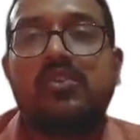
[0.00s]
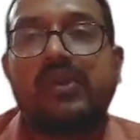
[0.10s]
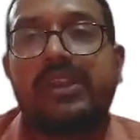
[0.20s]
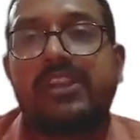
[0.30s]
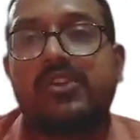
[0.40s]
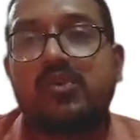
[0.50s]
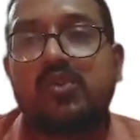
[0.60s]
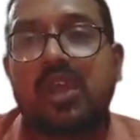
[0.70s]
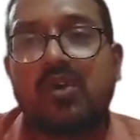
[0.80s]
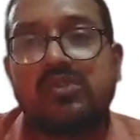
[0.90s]

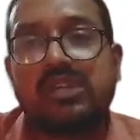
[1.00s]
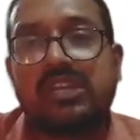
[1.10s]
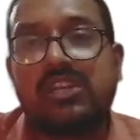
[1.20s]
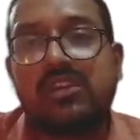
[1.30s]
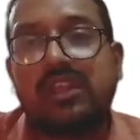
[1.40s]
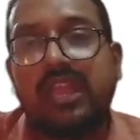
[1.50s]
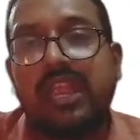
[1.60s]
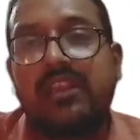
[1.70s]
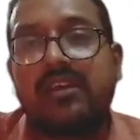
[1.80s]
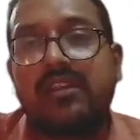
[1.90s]

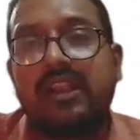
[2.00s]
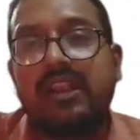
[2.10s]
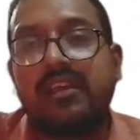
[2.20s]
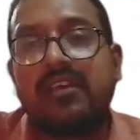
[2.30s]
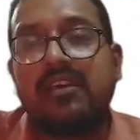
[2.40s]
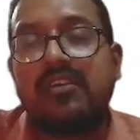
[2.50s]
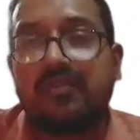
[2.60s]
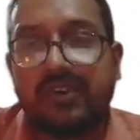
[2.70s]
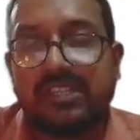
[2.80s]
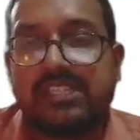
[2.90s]
22,800.
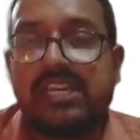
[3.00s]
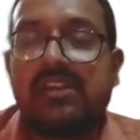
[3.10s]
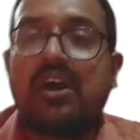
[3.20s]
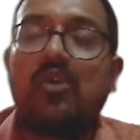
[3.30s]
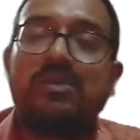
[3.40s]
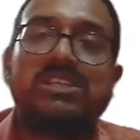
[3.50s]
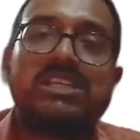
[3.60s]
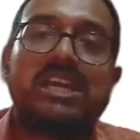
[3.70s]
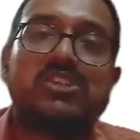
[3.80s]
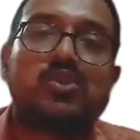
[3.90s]
First year, how much
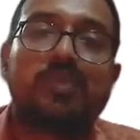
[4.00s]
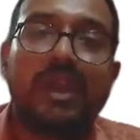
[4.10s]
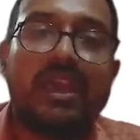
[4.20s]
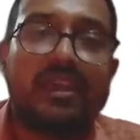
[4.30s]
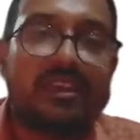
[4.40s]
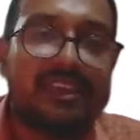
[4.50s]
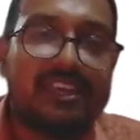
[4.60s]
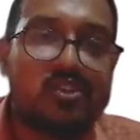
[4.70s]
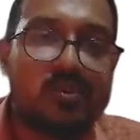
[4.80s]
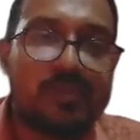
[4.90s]
he has to pay?
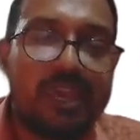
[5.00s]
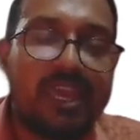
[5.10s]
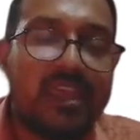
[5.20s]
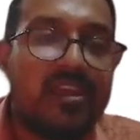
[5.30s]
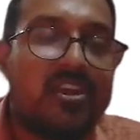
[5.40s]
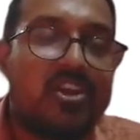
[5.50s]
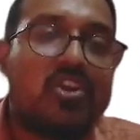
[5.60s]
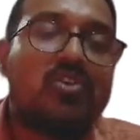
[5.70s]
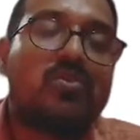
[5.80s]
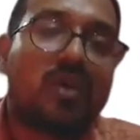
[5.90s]
He has to pay
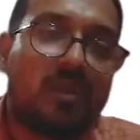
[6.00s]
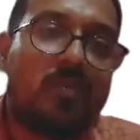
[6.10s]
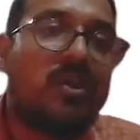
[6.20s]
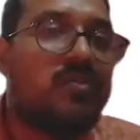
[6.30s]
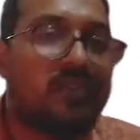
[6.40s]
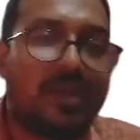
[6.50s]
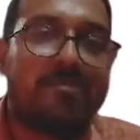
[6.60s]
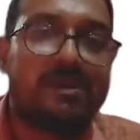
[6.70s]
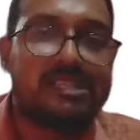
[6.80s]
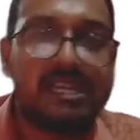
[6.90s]

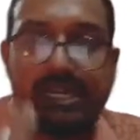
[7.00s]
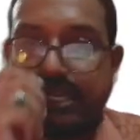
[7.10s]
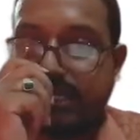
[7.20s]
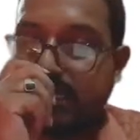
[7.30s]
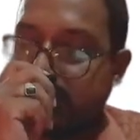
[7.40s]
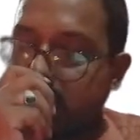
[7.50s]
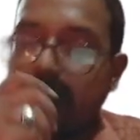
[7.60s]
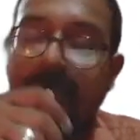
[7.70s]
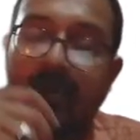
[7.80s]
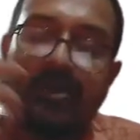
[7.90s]
12.5% interest
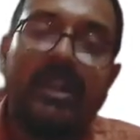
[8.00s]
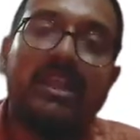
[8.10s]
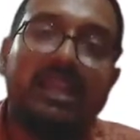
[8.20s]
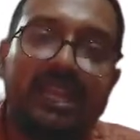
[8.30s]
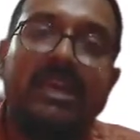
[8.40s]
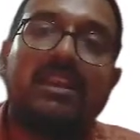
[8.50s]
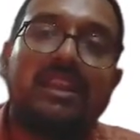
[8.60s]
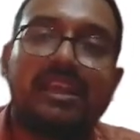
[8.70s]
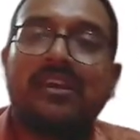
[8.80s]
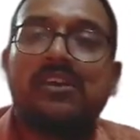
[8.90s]
compounded
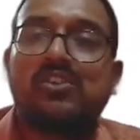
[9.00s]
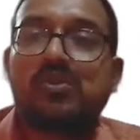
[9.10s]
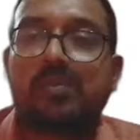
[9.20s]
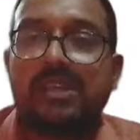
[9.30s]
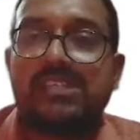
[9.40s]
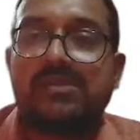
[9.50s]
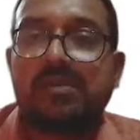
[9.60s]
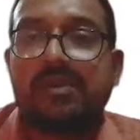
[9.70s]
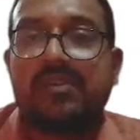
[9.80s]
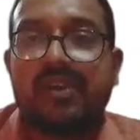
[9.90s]
yearly. So please
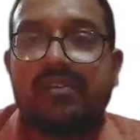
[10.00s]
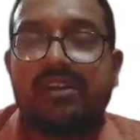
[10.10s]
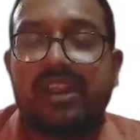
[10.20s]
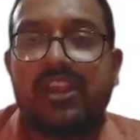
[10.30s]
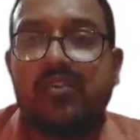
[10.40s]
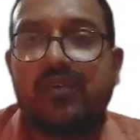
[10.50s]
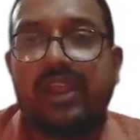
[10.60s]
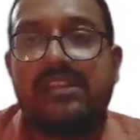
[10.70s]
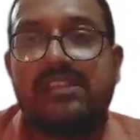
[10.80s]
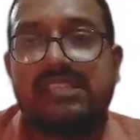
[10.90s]
remember, if I will try to
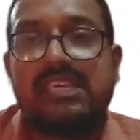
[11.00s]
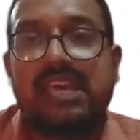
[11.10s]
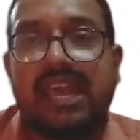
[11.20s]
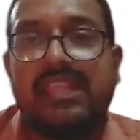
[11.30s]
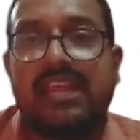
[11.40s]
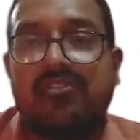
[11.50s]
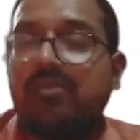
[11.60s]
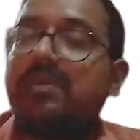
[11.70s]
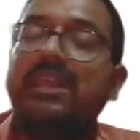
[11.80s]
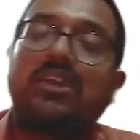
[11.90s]
find CI, that
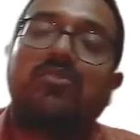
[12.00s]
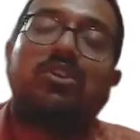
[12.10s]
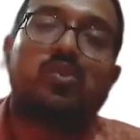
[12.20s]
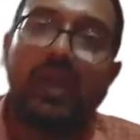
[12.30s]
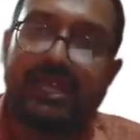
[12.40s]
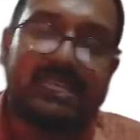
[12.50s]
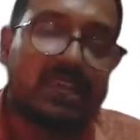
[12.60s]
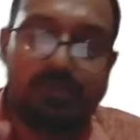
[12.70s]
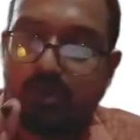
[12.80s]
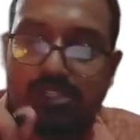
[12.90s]
will be equal to
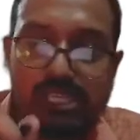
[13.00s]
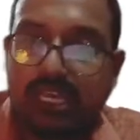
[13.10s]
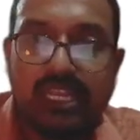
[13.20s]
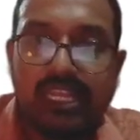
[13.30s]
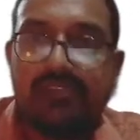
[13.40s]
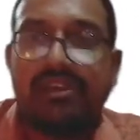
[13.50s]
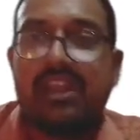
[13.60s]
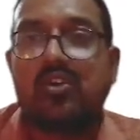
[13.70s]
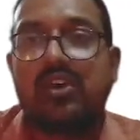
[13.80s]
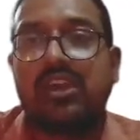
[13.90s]
SI, because single year we
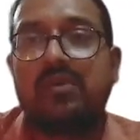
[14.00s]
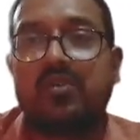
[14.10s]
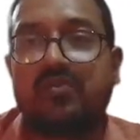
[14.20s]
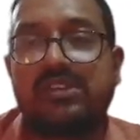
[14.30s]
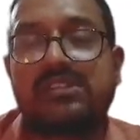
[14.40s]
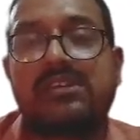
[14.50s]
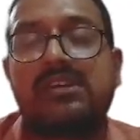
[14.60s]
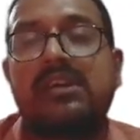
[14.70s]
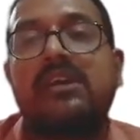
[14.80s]
are talking about first,